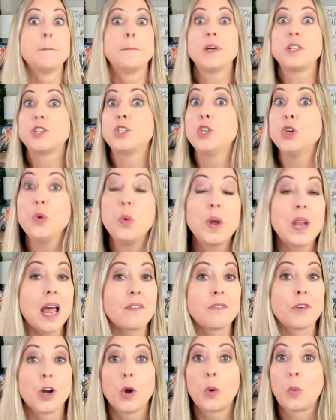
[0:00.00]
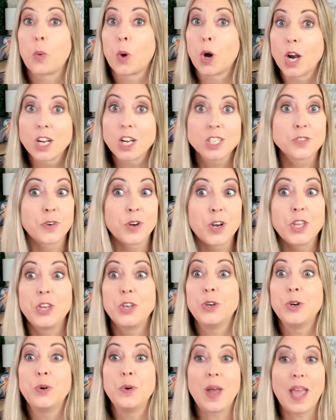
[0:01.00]
But do whatever works for
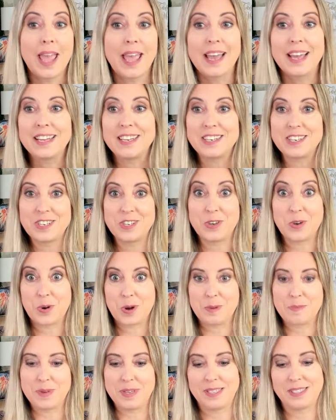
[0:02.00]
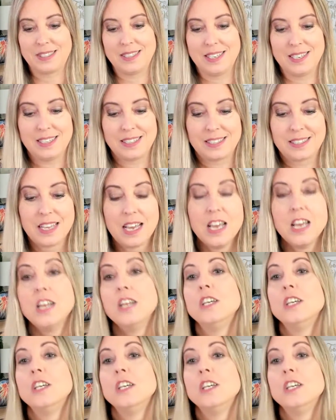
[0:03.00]
you and your business.